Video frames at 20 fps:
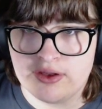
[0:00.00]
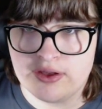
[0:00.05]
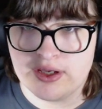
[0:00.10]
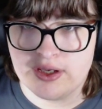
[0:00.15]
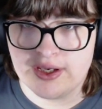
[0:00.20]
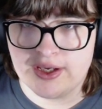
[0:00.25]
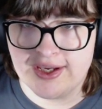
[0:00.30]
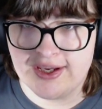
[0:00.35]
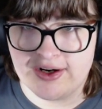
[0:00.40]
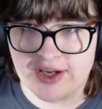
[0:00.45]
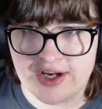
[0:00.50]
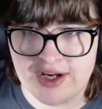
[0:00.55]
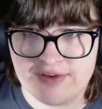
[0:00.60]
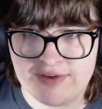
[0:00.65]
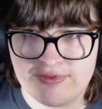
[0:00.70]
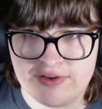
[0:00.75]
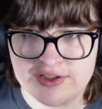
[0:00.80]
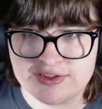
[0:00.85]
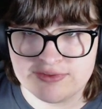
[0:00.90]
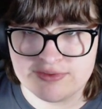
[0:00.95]
and I'm going to
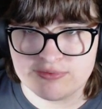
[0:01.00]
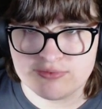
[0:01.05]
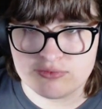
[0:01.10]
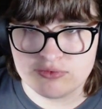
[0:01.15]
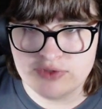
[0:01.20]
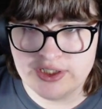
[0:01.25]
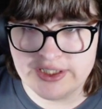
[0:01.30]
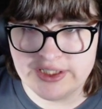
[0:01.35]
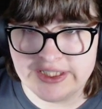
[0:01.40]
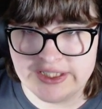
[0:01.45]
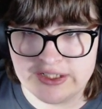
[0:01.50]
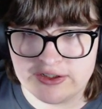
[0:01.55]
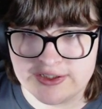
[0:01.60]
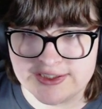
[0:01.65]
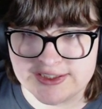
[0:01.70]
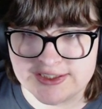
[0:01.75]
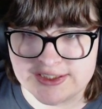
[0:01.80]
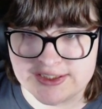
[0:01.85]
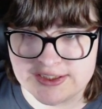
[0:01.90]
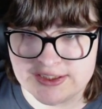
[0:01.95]
find some really
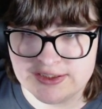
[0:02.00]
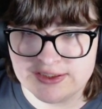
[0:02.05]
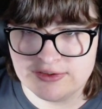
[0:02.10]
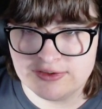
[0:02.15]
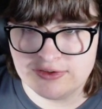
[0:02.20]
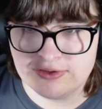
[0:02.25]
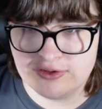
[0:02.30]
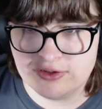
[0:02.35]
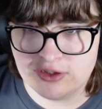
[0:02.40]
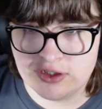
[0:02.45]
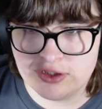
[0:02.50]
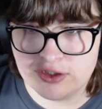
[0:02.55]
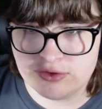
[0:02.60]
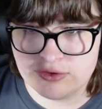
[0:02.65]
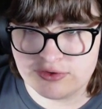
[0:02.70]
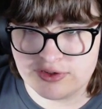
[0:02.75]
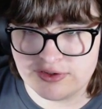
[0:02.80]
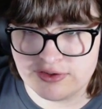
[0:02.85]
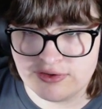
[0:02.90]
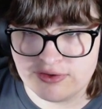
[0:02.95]
nice
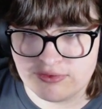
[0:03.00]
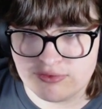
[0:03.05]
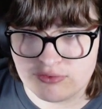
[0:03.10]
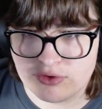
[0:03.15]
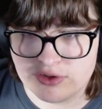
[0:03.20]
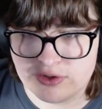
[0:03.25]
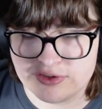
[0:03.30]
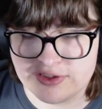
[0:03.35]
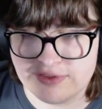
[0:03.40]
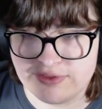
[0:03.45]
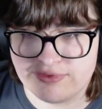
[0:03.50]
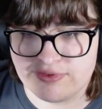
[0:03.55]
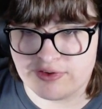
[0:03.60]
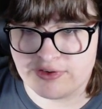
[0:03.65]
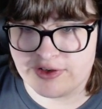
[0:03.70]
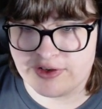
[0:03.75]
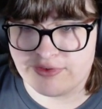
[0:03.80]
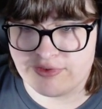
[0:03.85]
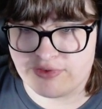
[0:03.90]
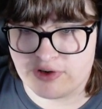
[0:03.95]

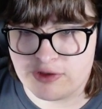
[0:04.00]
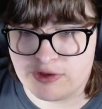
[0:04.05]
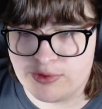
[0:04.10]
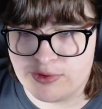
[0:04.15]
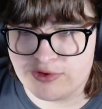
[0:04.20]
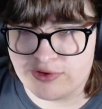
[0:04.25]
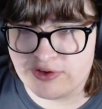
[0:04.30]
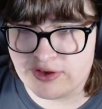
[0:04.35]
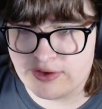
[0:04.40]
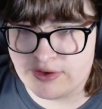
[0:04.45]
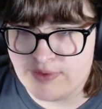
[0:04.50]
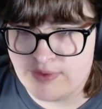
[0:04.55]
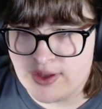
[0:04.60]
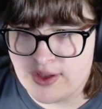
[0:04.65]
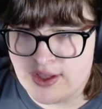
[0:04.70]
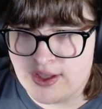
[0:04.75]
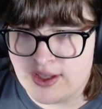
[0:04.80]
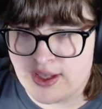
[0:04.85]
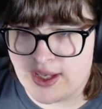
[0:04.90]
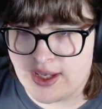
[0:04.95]
royalty-free music,
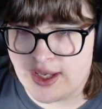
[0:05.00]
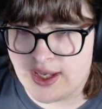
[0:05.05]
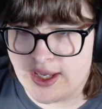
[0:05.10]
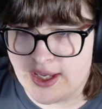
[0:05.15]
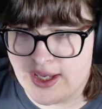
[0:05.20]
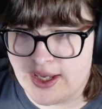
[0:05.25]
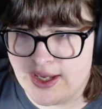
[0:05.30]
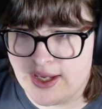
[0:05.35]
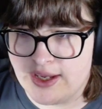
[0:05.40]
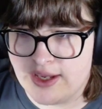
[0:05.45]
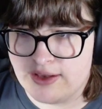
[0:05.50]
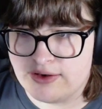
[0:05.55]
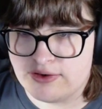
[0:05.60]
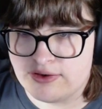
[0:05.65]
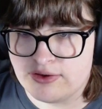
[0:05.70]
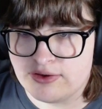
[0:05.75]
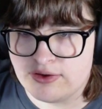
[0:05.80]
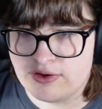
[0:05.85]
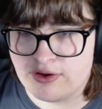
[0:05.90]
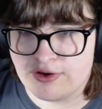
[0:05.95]
and
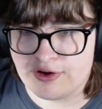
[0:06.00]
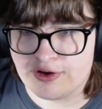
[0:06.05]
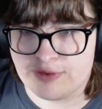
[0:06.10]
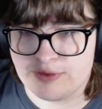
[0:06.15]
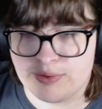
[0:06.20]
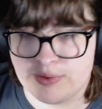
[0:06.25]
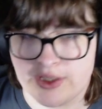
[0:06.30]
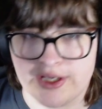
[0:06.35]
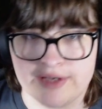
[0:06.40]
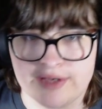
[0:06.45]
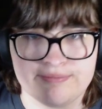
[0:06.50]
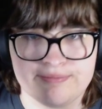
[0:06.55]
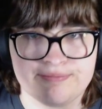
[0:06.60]
I'm going to play it.